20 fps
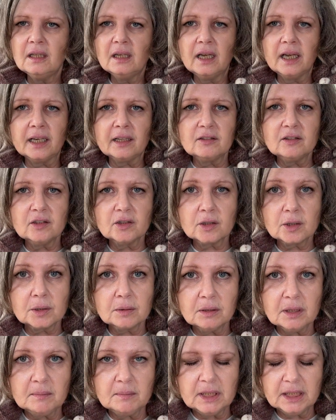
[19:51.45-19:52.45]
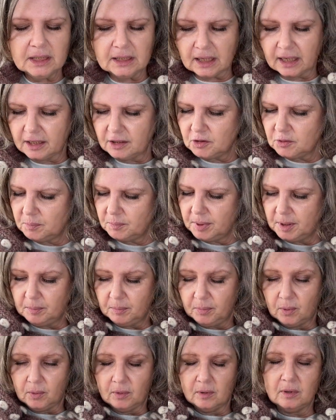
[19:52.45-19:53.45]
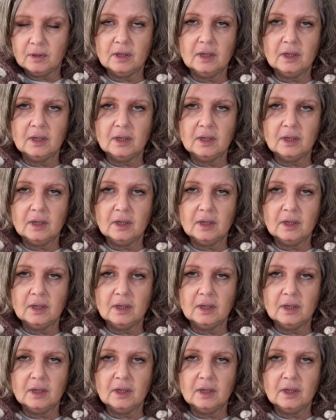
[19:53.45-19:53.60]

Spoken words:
extremely nice people